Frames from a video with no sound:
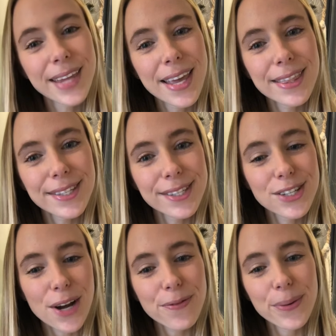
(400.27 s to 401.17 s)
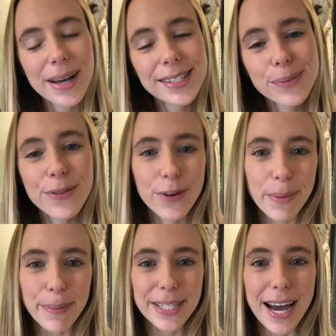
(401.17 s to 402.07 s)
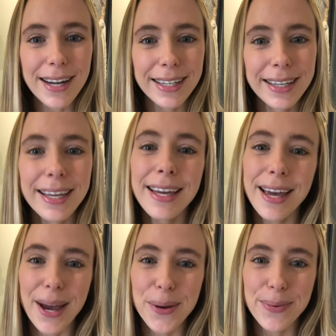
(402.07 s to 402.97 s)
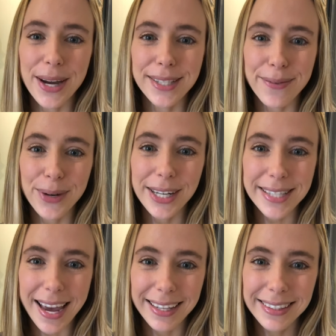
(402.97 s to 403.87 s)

This is Jennifer West with Fur Baby Doc. I hope you guys have a great day.